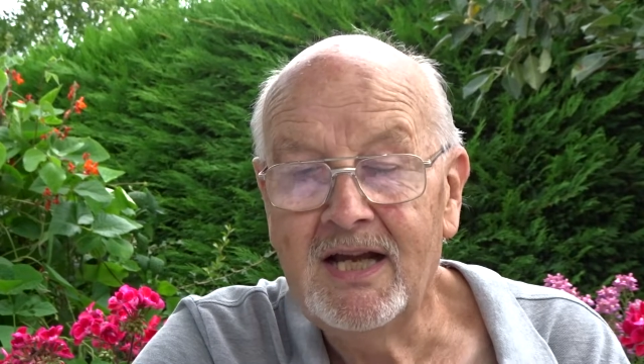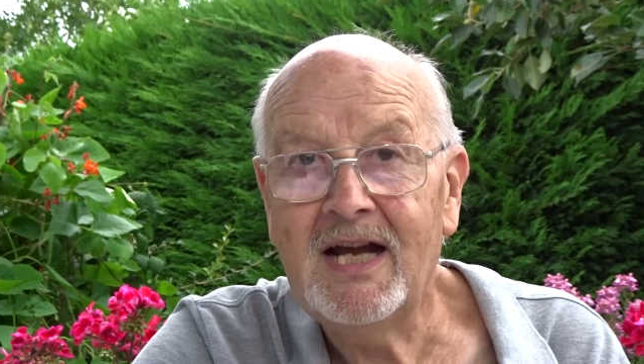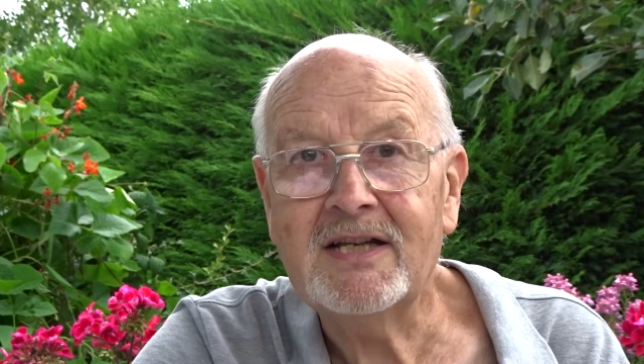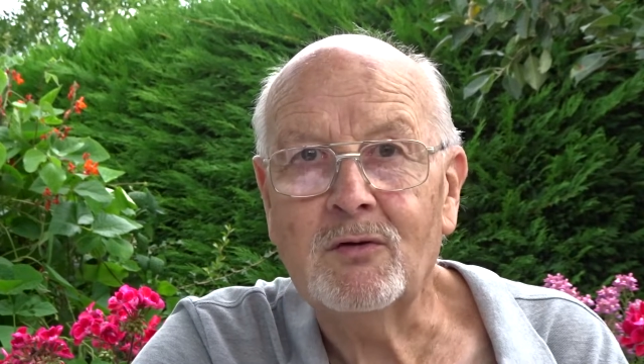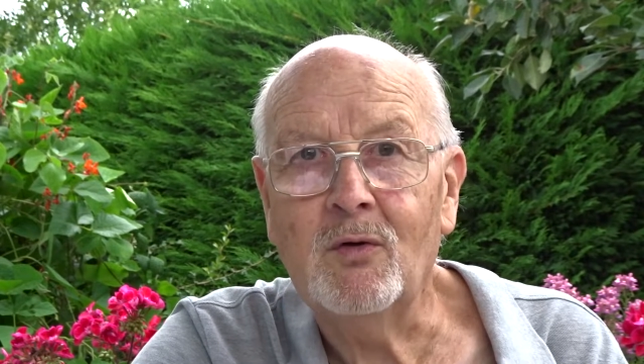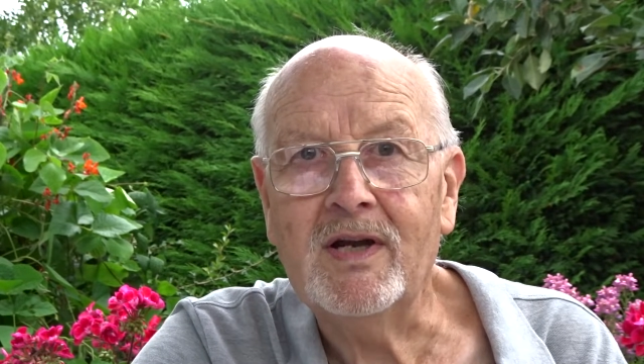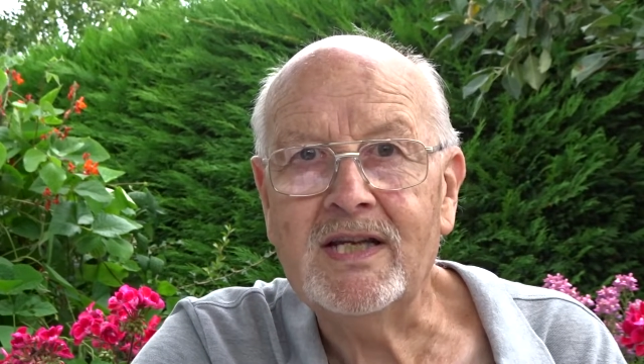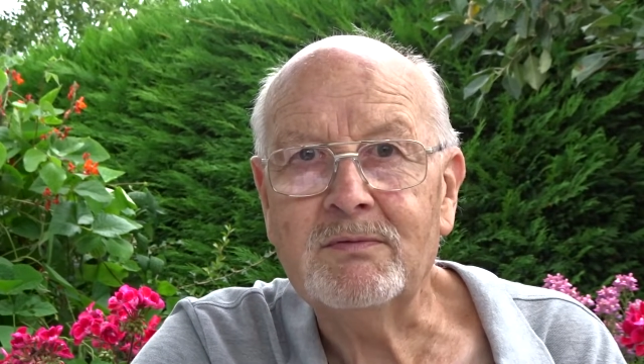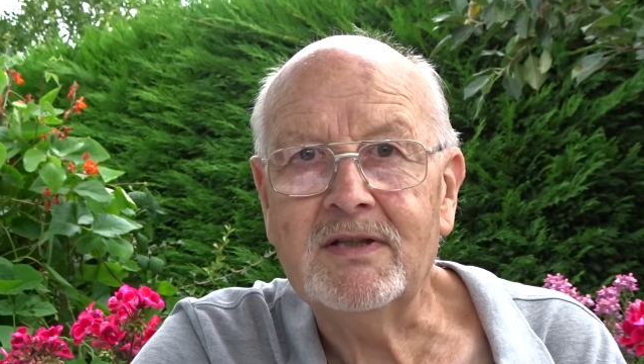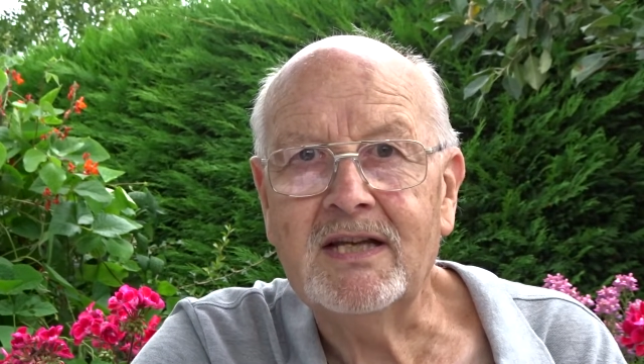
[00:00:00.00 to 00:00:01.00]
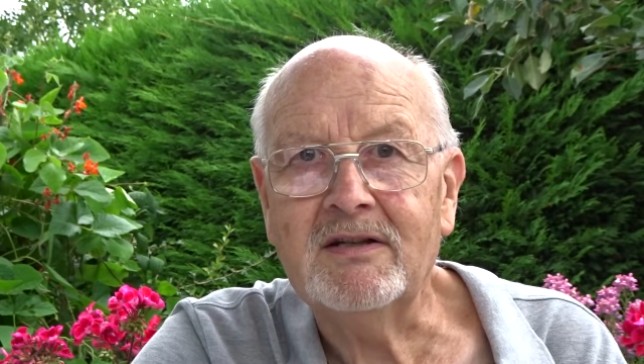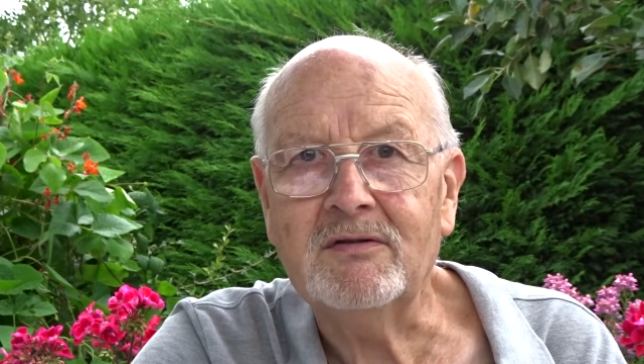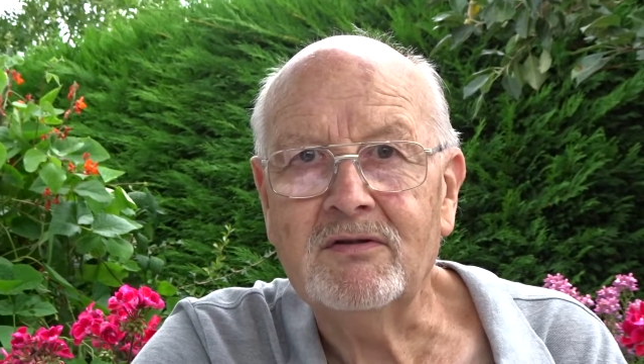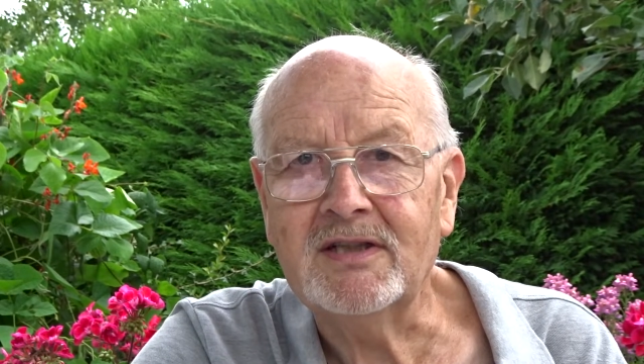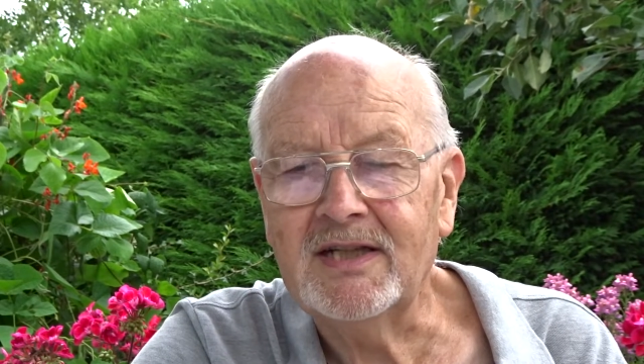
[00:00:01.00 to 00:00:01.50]
As always with
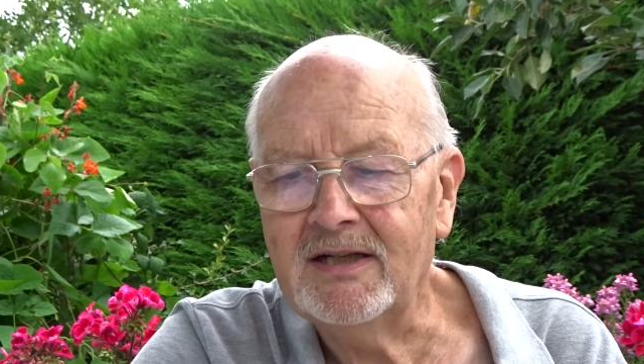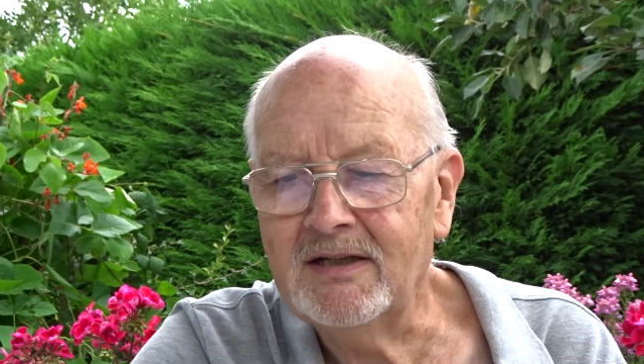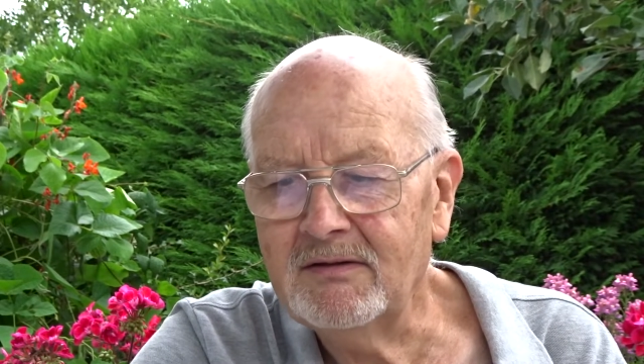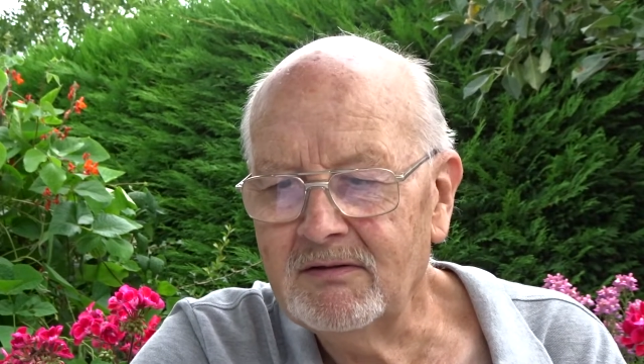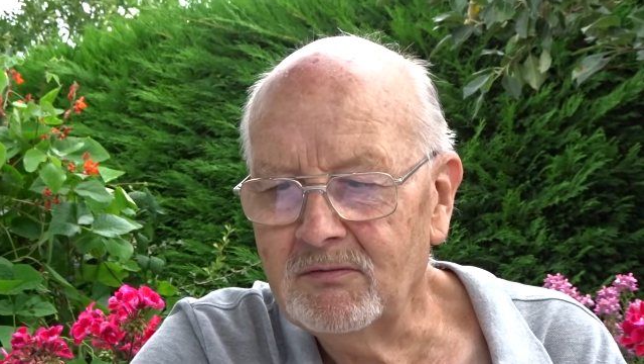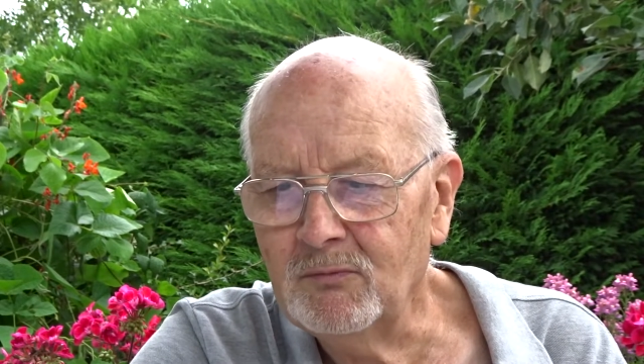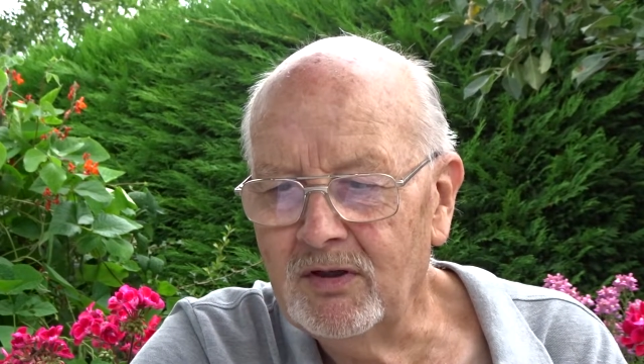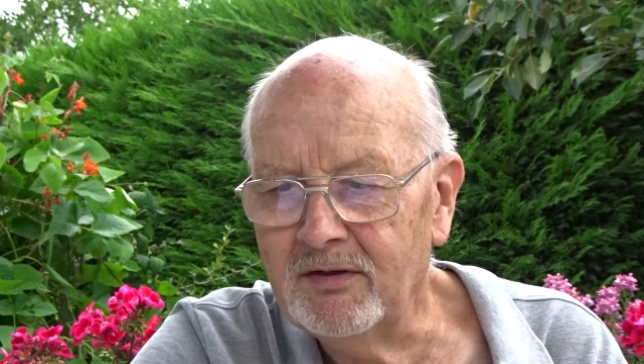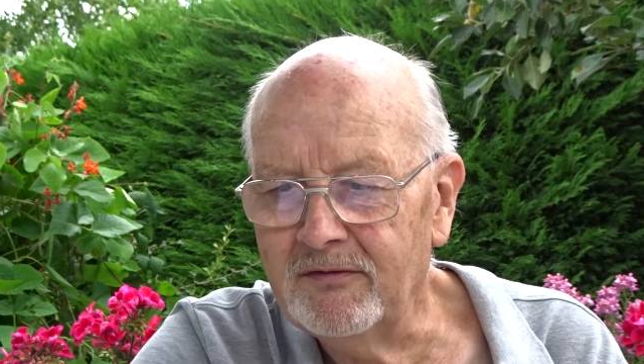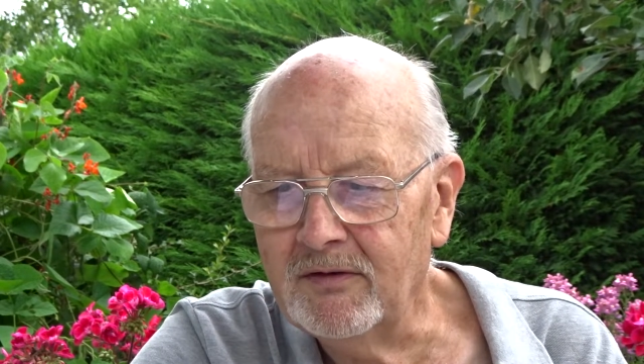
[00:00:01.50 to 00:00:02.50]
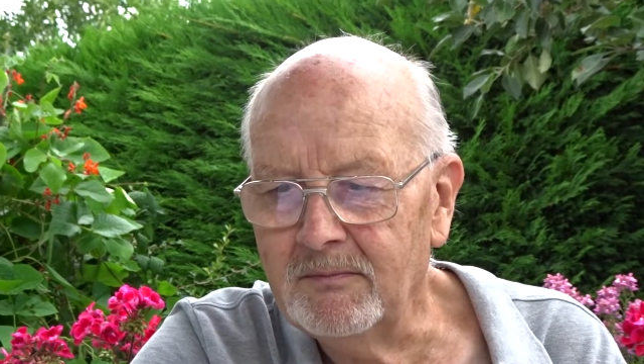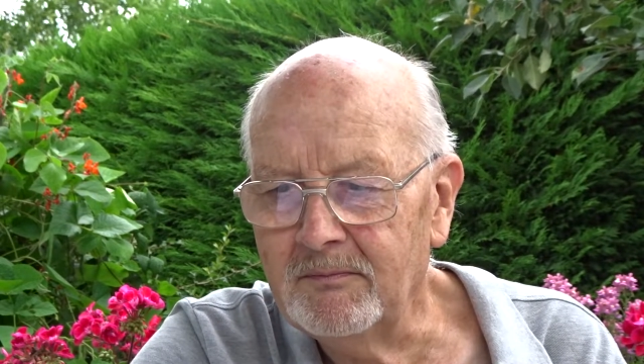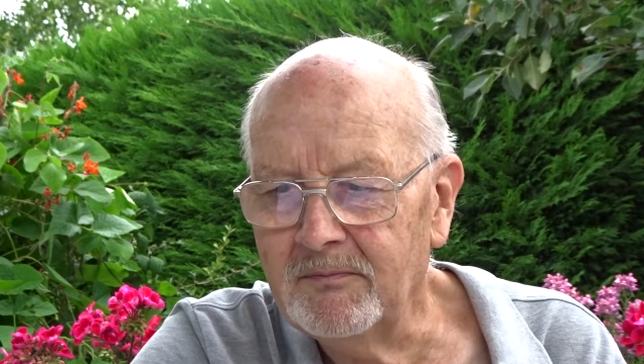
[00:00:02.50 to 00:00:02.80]
Andrew's gear, wonderful.